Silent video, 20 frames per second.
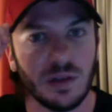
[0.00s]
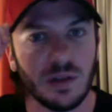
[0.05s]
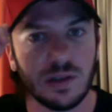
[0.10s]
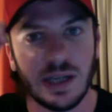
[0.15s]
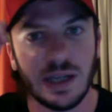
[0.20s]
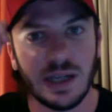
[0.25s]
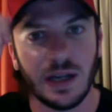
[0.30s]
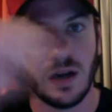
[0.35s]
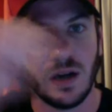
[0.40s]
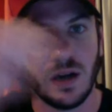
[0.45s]

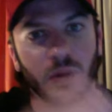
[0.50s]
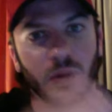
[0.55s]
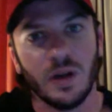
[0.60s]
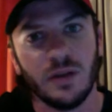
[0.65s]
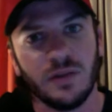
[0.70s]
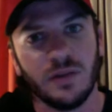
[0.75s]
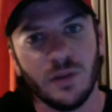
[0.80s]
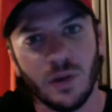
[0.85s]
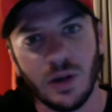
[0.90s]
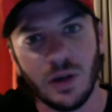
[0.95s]
take our
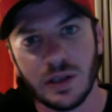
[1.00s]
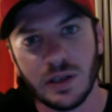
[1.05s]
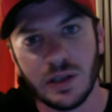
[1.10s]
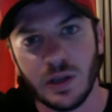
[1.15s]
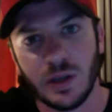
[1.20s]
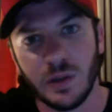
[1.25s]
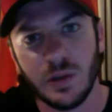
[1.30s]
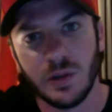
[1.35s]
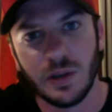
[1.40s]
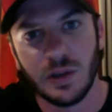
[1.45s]
word for it.
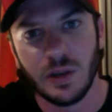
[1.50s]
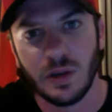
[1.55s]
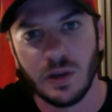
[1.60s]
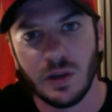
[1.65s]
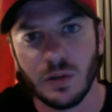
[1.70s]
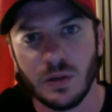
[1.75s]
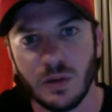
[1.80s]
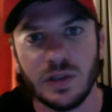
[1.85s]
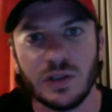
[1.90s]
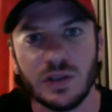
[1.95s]
Go do your
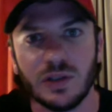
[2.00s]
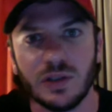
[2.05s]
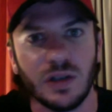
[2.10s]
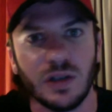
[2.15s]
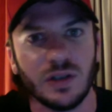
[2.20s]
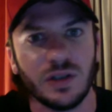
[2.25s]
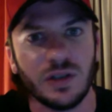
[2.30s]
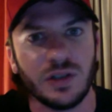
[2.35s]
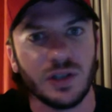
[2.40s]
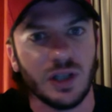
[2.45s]
own
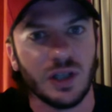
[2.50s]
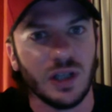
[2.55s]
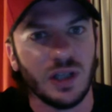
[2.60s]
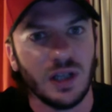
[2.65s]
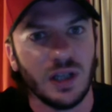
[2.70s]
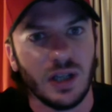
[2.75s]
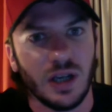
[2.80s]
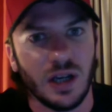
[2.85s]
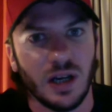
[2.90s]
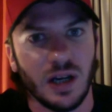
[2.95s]
research.
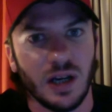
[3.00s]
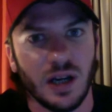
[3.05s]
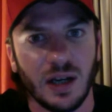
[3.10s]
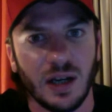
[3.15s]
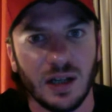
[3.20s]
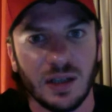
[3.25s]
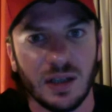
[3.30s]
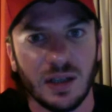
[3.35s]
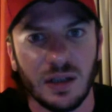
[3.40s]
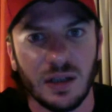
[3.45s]

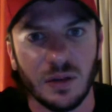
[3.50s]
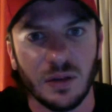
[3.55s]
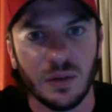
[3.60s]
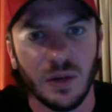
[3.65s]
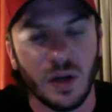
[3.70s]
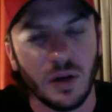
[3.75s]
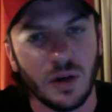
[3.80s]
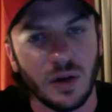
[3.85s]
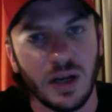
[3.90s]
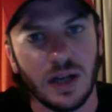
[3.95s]

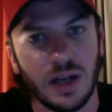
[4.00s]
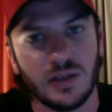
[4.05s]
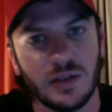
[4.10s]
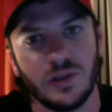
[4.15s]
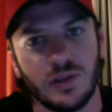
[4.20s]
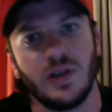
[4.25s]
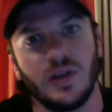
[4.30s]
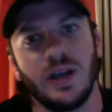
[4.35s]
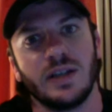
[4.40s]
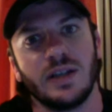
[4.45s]
RotoGrinders
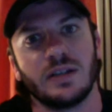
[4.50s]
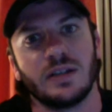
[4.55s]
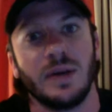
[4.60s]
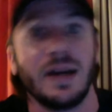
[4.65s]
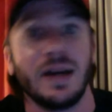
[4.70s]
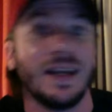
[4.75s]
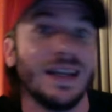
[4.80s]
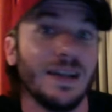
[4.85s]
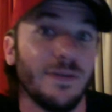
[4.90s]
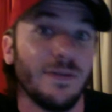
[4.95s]
is a great
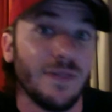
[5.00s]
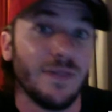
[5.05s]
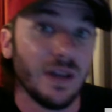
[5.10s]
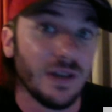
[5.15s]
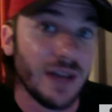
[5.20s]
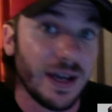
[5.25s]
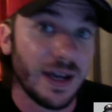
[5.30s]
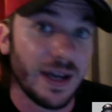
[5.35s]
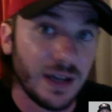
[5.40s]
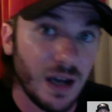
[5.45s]
spot.
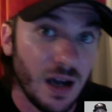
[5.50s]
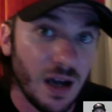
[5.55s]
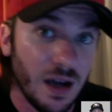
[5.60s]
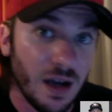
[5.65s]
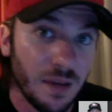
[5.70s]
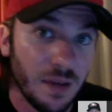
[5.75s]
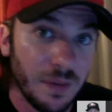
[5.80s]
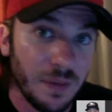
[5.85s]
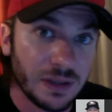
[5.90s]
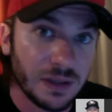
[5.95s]

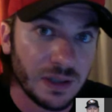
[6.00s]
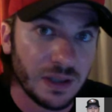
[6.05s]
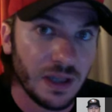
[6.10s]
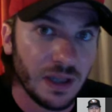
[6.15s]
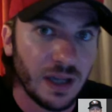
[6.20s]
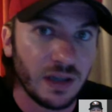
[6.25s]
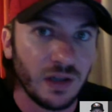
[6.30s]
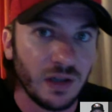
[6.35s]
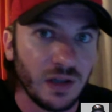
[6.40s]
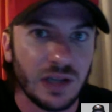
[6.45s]
NFL.com has a
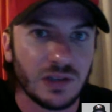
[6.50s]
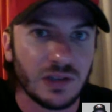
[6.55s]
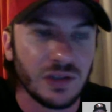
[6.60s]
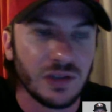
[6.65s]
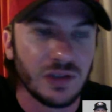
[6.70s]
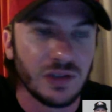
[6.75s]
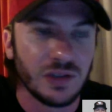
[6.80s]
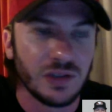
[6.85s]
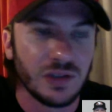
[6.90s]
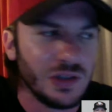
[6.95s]
lot of great
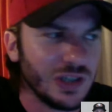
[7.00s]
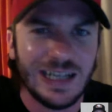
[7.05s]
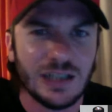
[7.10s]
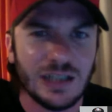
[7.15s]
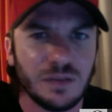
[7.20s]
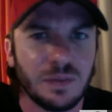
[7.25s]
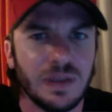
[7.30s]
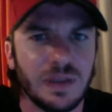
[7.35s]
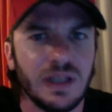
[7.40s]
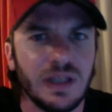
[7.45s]
statistics.
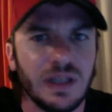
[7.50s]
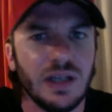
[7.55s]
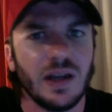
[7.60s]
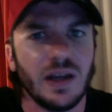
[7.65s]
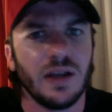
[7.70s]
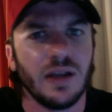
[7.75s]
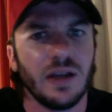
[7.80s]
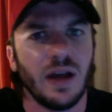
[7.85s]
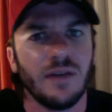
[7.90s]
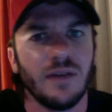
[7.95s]

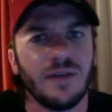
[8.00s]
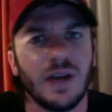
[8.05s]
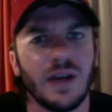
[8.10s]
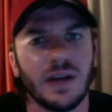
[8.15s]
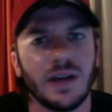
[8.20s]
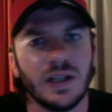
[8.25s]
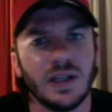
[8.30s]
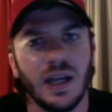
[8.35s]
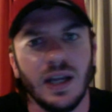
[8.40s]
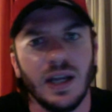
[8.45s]
ESPN, I
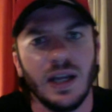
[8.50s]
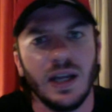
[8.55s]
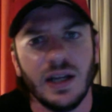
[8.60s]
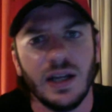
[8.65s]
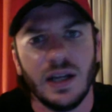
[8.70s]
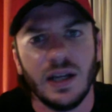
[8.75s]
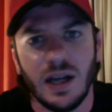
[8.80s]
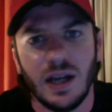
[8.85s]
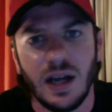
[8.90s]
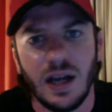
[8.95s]
found
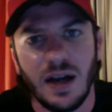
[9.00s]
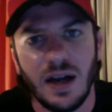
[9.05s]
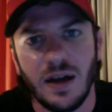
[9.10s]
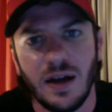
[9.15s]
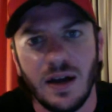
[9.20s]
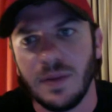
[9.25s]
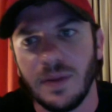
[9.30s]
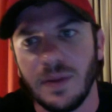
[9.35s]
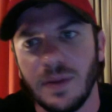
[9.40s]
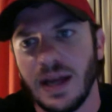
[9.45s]
today,
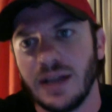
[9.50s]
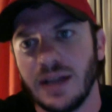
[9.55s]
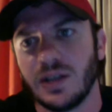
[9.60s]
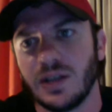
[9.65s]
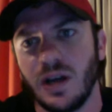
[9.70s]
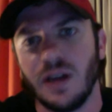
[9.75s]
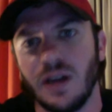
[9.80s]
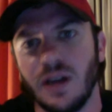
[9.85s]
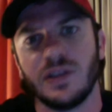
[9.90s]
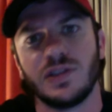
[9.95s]

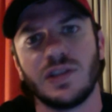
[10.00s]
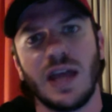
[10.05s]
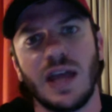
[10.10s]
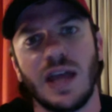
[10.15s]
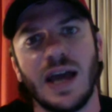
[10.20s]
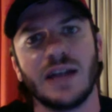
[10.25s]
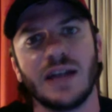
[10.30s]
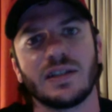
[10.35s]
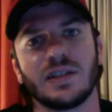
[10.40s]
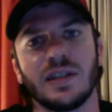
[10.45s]
has all the
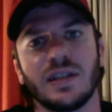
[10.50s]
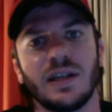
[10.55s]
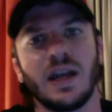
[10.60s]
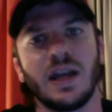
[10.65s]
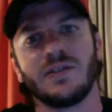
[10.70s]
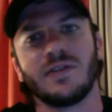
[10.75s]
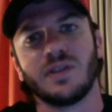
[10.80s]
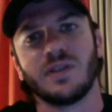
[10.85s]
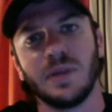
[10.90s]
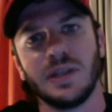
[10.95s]
stats laid
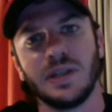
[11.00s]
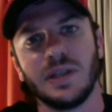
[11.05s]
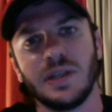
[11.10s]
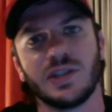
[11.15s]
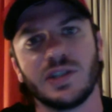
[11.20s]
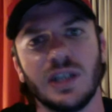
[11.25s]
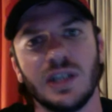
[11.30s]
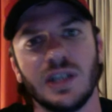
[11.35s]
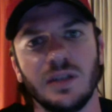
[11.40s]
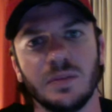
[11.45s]
out from
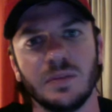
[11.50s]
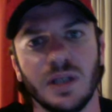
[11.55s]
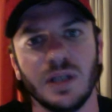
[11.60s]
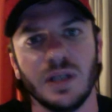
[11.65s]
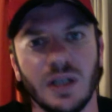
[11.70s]
each team,